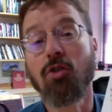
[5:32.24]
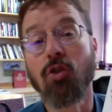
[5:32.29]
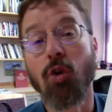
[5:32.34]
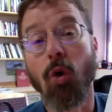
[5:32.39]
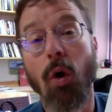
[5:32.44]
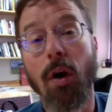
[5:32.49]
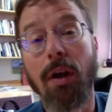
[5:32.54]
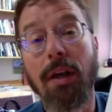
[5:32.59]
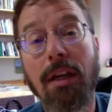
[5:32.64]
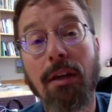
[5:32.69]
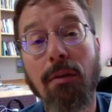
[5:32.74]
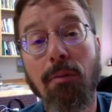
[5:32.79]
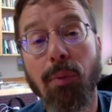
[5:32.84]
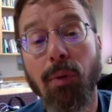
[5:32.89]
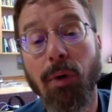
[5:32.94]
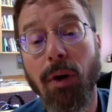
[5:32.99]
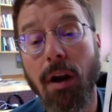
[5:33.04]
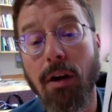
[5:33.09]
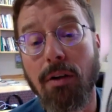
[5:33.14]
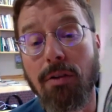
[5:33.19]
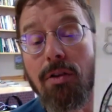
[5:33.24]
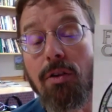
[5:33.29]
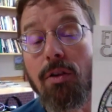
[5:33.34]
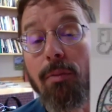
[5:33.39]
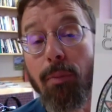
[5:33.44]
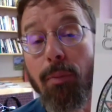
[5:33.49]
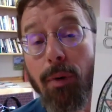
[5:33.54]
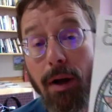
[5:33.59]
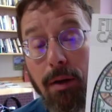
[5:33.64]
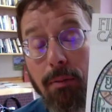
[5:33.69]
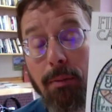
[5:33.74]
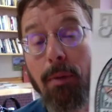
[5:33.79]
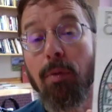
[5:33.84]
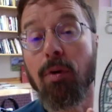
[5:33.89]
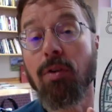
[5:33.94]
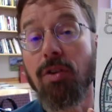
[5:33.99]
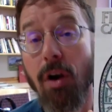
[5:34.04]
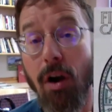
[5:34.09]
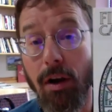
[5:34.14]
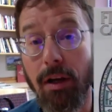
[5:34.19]
joy in prayer. So you probably
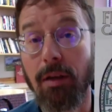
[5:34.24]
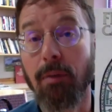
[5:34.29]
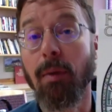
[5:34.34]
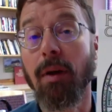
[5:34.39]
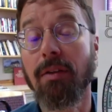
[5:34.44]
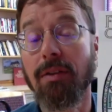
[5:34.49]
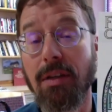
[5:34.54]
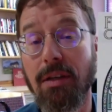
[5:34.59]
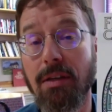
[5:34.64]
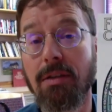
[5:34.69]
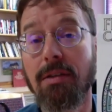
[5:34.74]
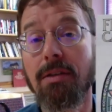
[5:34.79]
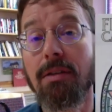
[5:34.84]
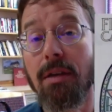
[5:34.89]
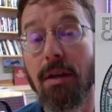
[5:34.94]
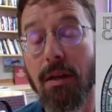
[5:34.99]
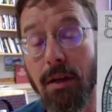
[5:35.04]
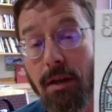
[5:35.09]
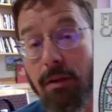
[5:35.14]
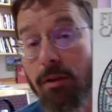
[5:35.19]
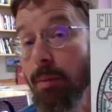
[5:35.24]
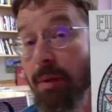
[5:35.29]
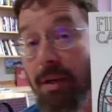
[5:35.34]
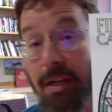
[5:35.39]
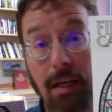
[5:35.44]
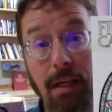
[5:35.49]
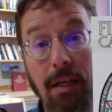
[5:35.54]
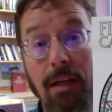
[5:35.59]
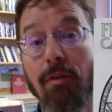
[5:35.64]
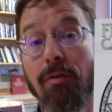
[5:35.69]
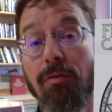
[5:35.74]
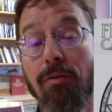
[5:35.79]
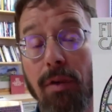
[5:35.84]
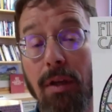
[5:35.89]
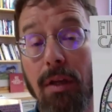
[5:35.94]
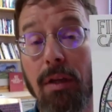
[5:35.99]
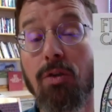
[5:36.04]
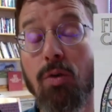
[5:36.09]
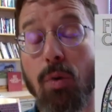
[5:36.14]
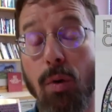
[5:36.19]
remember talking about this at the beginning of
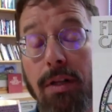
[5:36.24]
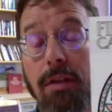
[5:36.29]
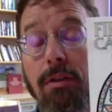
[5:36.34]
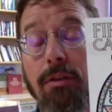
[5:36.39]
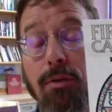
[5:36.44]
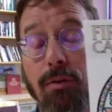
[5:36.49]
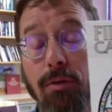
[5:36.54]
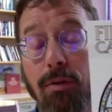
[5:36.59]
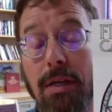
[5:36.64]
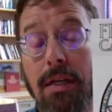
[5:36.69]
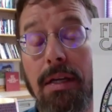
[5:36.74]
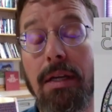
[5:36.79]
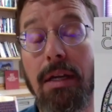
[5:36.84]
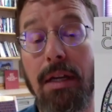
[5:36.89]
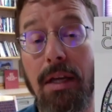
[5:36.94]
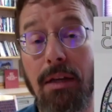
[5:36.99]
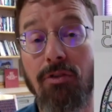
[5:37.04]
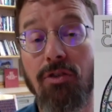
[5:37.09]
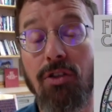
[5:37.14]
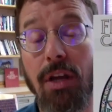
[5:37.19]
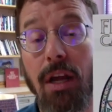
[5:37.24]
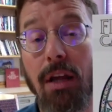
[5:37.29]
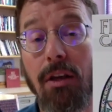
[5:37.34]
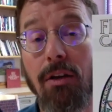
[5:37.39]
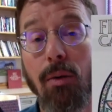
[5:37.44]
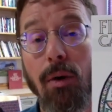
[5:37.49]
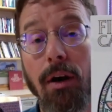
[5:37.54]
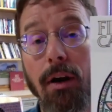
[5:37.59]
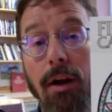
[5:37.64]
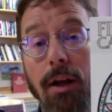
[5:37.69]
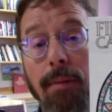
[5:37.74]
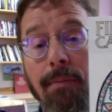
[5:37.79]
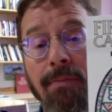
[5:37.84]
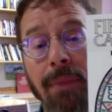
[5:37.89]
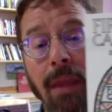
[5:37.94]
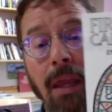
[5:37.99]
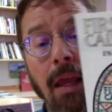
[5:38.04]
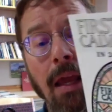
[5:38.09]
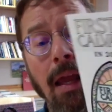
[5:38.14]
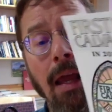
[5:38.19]
23 in January,
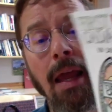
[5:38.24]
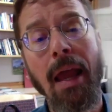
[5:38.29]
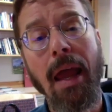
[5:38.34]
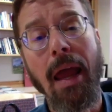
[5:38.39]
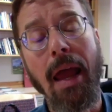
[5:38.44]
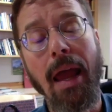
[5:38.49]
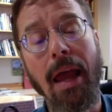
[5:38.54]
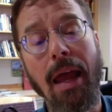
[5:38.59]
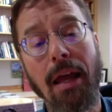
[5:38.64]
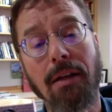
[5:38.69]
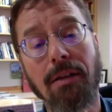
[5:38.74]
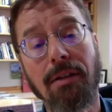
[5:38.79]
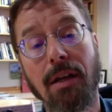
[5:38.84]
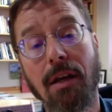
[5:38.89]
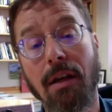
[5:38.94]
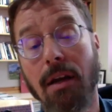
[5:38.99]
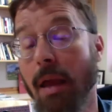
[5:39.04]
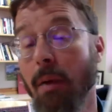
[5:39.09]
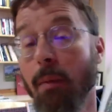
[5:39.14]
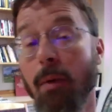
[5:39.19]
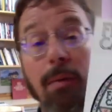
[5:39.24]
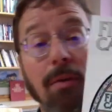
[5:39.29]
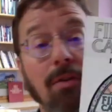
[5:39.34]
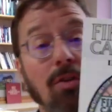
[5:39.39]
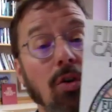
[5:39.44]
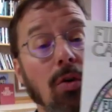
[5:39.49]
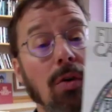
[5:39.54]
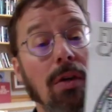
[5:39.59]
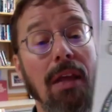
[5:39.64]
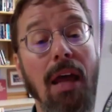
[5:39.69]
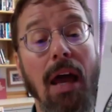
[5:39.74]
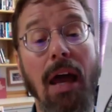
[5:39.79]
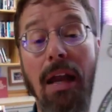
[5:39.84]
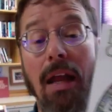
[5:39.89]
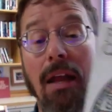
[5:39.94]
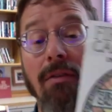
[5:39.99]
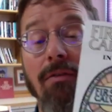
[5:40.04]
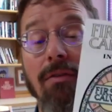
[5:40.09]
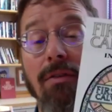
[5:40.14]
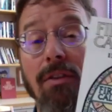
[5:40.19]
and we've been doing that.
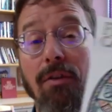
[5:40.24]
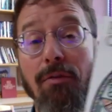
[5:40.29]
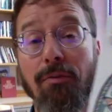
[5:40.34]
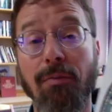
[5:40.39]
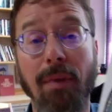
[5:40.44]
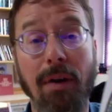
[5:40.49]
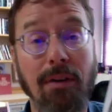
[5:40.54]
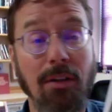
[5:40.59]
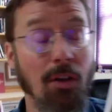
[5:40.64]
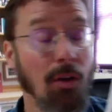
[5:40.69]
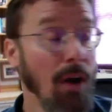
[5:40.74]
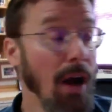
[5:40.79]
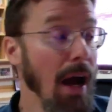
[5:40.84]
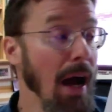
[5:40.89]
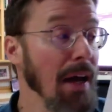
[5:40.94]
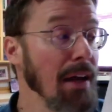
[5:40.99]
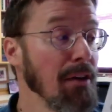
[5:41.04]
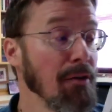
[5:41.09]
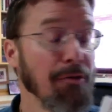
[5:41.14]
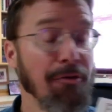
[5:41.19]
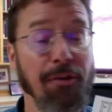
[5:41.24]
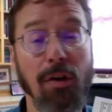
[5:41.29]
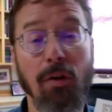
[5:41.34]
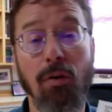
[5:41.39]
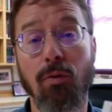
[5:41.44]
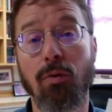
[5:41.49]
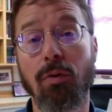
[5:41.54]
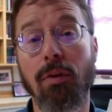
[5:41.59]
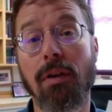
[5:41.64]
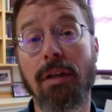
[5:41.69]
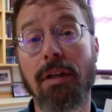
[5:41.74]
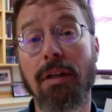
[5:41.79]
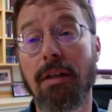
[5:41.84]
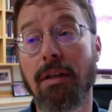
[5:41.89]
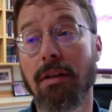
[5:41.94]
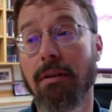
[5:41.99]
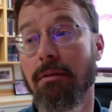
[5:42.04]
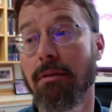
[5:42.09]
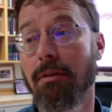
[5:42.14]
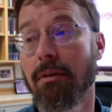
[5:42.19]
And I have felt
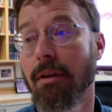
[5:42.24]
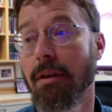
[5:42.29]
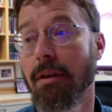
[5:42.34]
really